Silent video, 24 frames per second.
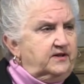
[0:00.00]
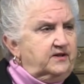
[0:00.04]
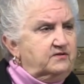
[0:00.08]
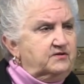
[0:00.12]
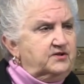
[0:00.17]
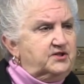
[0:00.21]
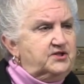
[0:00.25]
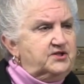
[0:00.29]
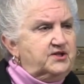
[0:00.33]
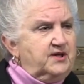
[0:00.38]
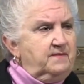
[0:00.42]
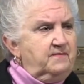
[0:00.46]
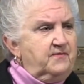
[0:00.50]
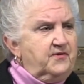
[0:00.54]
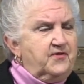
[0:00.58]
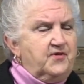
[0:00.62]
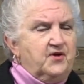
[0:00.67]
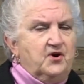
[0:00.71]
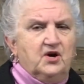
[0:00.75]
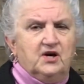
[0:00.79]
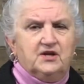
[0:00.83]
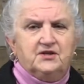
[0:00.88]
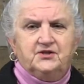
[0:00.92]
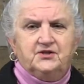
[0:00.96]
there's some
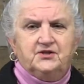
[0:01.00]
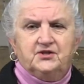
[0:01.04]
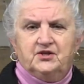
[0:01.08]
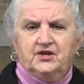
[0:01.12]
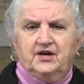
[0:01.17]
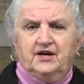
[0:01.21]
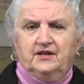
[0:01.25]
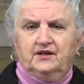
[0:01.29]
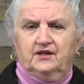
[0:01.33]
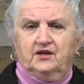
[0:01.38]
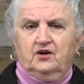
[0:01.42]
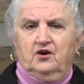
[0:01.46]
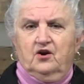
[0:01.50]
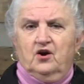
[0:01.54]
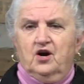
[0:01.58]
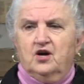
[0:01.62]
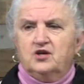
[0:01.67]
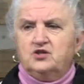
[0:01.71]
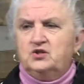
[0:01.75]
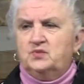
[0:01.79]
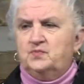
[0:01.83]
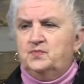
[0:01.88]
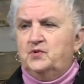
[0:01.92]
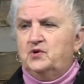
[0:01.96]
thoughts that the
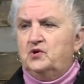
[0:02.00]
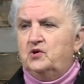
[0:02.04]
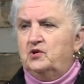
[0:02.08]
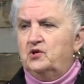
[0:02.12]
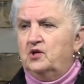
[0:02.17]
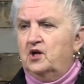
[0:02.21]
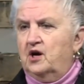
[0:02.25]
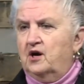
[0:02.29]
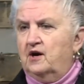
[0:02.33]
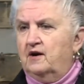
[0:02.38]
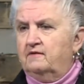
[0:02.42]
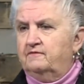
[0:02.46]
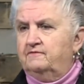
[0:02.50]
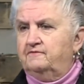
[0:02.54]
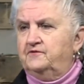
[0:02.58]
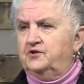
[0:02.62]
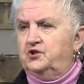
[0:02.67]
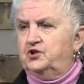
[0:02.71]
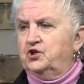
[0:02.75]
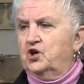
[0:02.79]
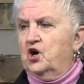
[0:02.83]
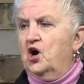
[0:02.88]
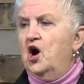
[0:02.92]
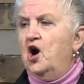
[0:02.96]
Gospel of
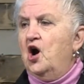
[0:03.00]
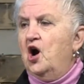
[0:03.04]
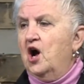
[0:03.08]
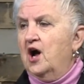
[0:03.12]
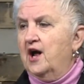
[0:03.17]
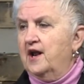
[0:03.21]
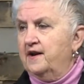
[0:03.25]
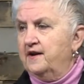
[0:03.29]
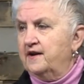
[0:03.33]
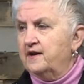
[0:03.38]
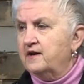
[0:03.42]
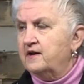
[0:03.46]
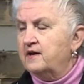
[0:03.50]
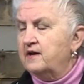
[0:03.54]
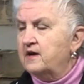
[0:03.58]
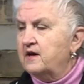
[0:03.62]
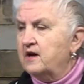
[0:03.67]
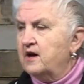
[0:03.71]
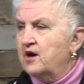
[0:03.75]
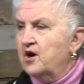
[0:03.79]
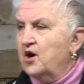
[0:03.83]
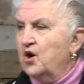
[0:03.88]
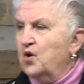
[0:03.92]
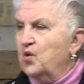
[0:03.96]
John
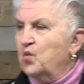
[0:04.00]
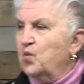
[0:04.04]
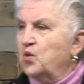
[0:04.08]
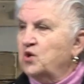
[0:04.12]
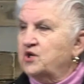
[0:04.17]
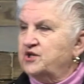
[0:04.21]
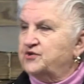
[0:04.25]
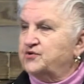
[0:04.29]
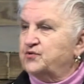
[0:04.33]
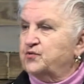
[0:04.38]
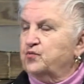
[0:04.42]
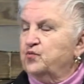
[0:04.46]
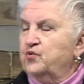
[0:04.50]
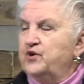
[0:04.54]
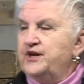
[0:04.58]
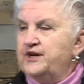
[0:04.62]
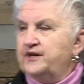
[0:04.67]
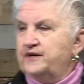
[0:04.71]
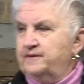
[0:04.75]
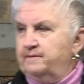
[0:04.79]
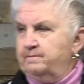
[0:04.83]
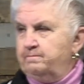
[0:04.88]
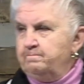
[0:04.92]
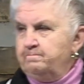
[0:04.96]
was
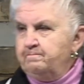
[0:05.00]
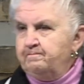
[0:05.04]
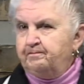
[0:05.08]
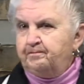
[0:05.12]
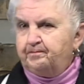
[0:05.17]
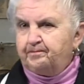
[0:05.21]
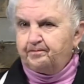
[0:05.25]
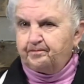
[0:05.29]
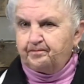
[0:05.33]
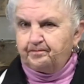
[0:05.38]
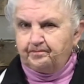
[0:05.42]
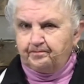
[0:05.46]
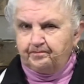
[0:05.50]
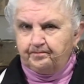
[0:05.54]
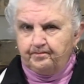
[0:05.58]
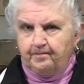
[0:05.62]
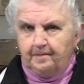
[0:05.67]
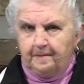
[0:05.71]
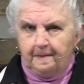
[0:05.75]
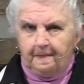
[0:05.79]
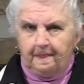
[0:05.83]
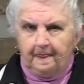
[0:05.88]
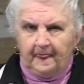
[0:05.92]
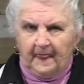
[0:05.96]
written
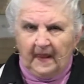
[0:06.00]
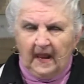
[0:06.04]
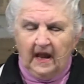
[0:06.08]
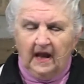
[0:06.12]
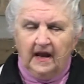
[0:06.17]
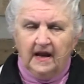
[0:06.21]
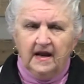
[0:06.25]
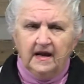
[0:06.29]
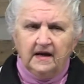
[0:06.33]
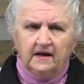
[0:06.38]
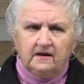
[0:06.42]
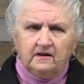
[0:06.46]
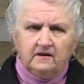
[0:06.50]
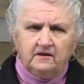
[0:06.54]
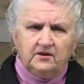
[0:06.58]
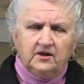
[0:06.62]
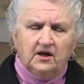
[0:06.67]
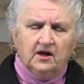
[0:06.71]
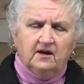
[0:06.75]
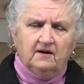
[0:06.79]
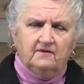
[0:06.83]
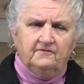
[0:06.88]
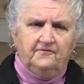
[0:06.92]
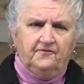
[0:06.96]
and
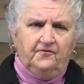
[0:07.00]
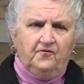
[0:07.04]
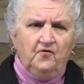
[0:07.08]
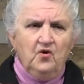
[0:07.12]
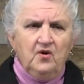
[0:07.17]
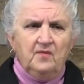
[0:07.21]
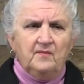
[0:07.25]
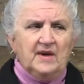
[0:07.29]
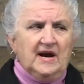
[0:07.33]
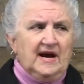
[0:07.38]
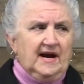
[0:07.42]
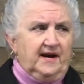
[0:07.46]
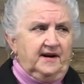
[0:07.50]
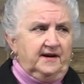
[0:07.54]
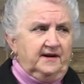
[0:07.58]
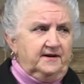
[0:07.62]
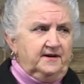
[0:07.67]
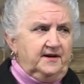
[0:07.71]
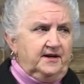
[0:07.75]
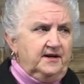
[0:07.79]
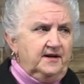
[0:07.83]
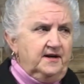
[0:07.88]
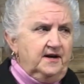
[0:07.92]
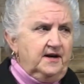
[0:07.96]

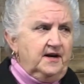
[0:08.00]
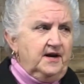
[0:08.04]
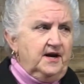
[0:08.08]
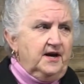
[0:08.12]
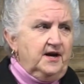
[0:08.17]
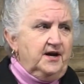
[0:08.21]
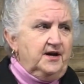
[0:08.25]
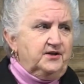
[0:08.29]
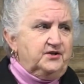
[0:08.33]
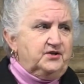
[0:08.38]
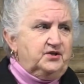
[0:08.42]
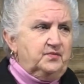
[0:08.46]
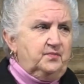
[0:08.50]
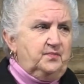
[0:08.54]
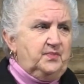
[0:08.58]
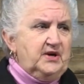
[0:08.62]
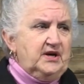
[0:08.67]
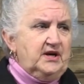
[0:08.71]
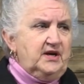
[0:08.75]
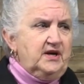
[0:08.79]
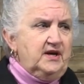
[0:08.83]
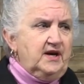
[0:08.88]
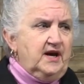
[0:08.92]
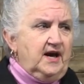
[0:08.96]
formatted to
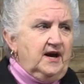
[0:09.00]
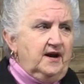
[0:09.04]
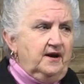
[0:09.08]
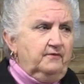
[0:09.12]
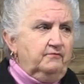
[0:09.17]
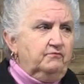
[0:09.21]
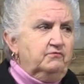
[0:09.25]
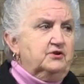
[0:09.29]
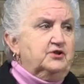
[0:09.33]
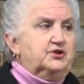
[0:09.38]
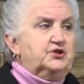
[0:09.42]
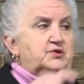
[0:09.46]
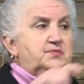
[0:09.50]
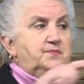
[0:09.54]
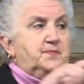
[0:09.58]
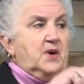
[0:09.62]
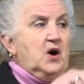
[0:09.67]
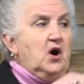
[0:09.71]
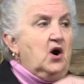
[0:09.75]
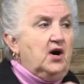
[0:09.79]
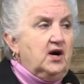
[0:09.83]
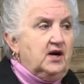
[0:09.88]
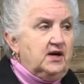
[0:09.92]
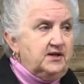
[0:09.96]
be a
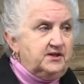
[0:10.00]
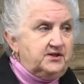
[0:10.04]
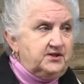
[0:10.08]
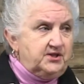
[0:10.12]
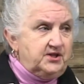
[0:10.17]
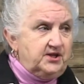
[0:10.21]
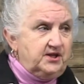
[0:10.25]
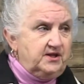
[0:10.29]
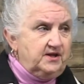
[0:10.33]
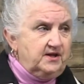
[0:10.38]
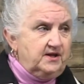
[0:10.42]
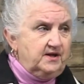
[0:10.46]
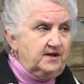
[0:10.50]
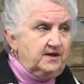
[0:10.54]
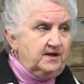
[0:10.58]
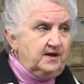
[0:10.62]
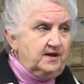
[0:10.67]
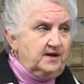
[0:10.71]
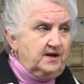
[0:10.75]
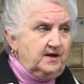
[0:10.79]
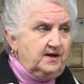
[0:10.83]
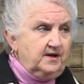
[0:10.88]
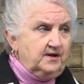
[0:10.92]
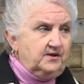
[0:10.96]
response
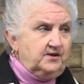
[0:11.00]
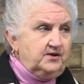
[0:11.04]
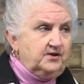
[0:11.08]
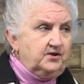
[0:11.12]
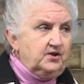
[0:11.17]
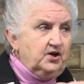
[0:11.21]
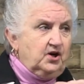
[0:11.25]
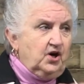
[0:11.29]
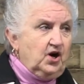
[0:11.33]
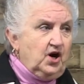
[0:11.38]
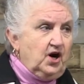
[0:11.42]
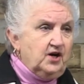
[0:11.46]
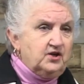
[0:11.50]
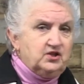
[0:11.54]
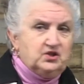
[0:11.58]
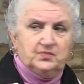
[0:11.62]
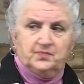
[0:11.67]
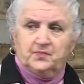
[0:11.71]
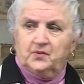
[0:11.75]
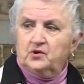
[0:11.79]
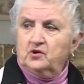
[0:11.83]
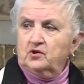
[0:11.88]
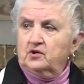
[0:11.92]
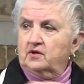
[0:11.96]
to the
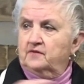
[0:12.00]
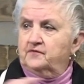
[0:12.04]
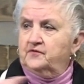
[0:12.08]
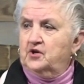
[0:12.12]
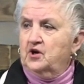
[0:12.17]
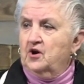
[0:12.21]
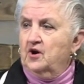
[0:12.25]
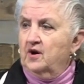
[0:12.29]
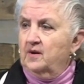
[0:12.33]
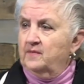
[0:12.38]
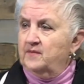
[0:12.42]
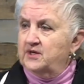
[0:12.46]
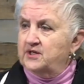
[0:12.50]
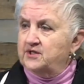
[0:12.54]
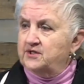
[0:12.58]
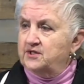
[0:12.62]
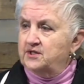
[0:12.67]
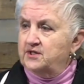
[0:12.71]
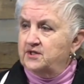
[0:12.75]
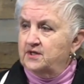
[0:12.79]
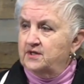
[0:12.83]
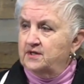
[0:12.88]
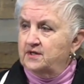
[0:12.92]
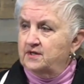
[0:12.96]
Gospel of
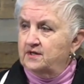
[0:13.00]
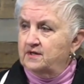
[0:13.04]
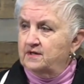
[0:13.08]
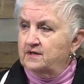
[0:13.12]
Thomas.